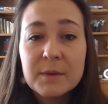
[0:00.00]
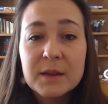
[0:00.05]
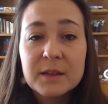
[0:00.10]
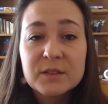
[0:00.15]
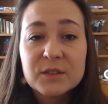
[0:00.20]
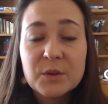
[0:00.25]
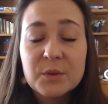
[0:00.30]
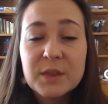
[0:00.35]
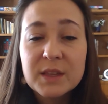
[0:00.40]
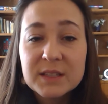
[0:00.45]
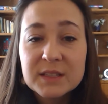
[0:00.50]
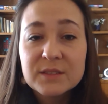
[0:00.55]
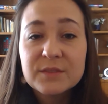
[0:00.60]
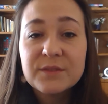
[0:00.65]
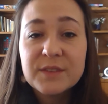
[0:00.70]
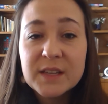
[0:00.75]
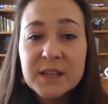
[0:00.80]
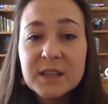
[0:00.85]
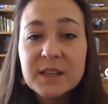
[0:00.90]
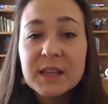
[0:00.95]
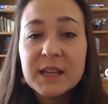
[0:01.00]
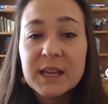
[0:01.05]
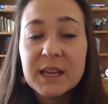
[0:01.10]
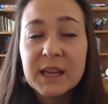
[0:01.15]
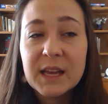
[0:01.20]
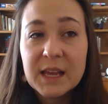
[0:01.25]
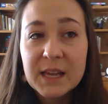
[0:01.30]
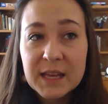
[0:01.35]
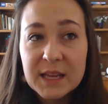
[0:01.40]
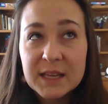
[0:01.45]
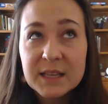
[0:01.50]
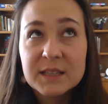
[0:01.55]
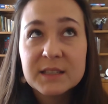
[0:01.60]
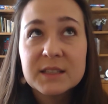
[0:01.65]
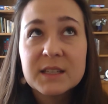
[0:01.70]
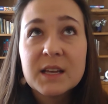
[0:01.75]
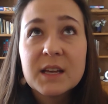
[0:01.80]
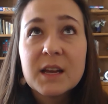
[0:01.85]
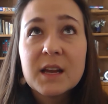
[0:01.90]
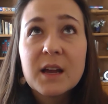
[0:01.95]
So this feeling is